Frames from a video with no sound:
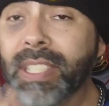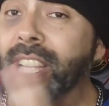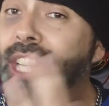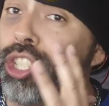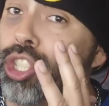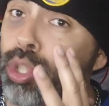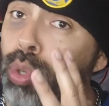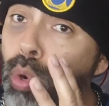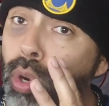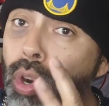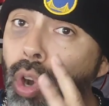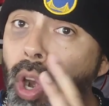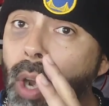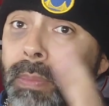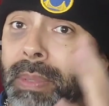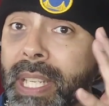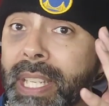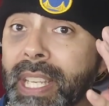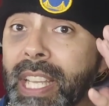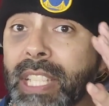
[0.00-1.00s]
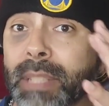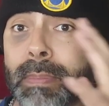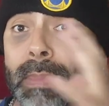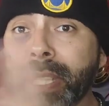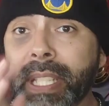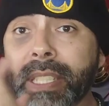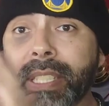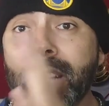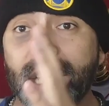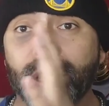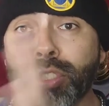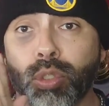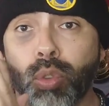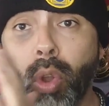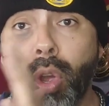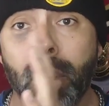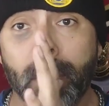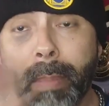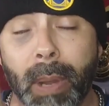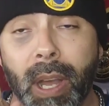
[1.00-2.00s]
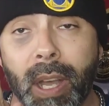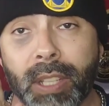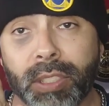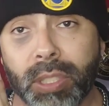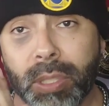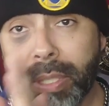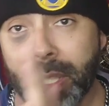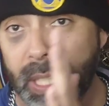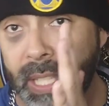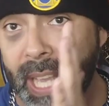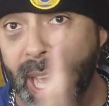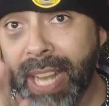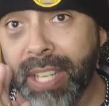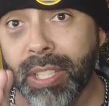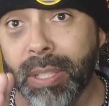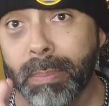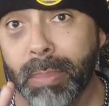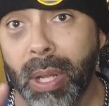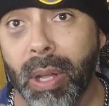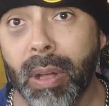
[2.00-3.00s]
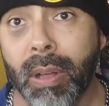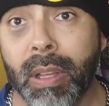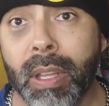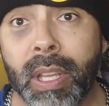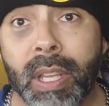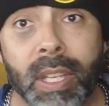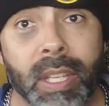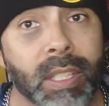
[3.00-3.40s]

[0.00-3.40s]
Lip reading: short arms, I guess, but he's got strong paws, so you can catch the ball.